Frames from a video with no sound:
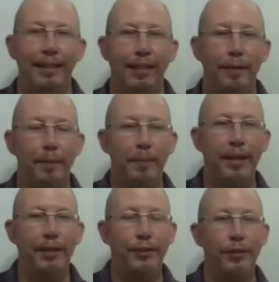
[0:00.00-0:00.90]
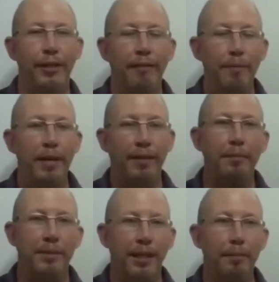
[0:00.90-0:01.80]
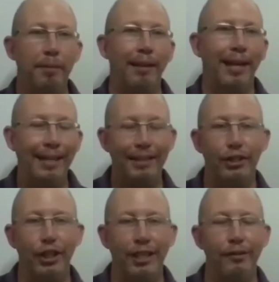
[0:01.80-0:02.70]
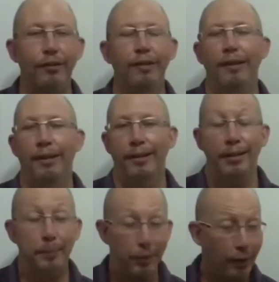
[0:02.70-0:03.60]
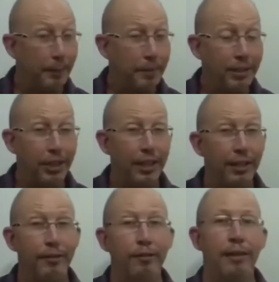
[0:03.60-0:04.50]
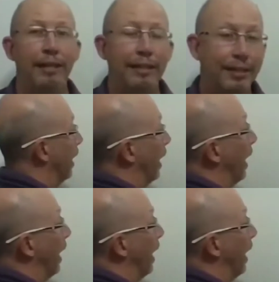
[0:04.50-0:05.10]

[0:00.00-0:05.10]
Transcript: make sure to give me a thumbs up, like the channel, subscribe to the channel. How